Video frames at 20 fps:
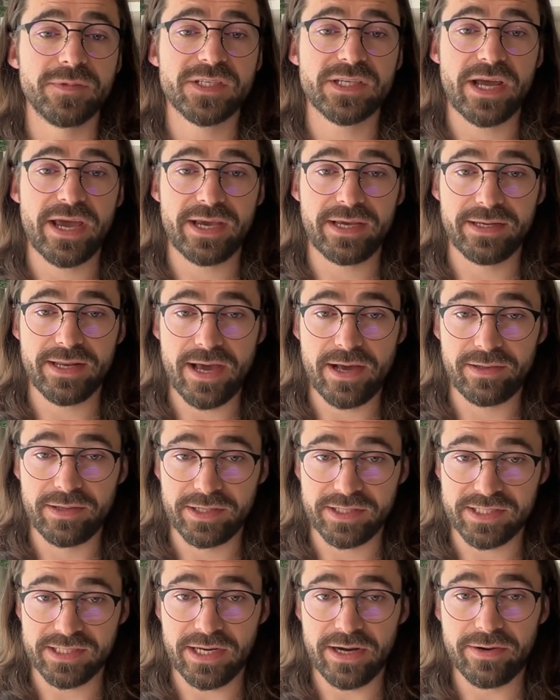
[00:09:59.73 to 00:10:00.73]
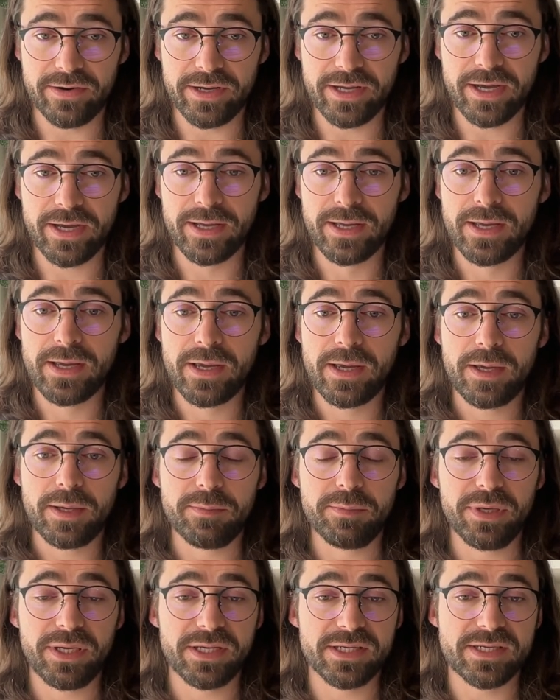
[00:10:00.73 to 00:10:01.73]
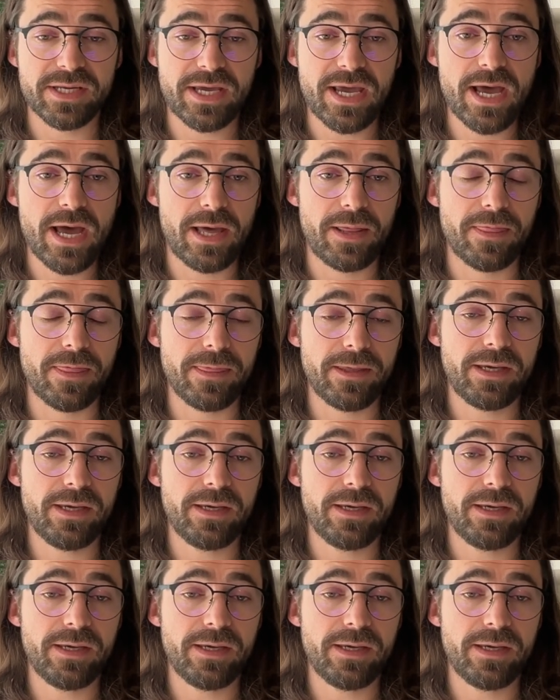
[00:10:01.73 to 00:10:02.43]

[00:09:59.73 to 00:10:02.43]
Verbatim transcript: psychedelics area because again,